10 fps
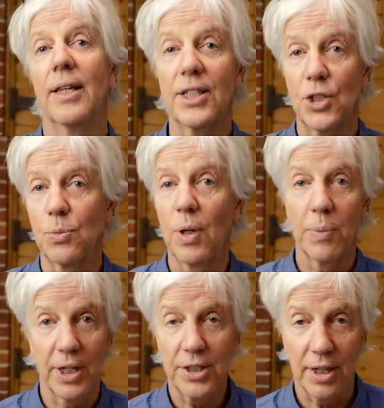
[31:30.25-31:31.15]
this is what we're
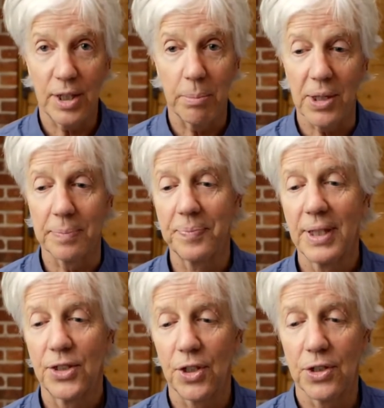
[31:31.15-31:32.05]
going to talk about.
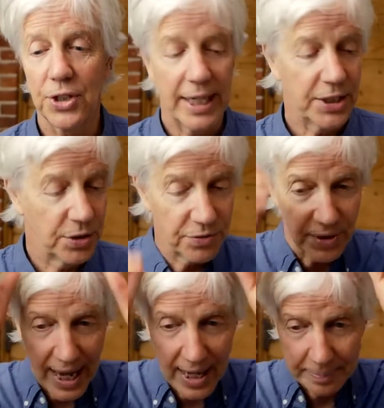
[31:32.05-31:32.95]
So stay tuned for
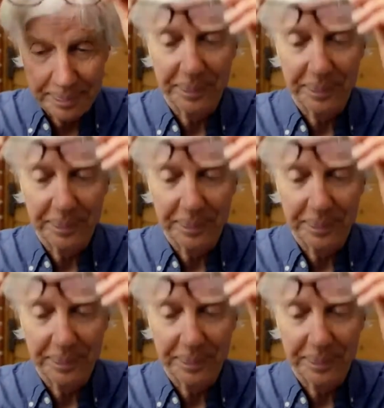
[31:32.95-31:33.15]
that.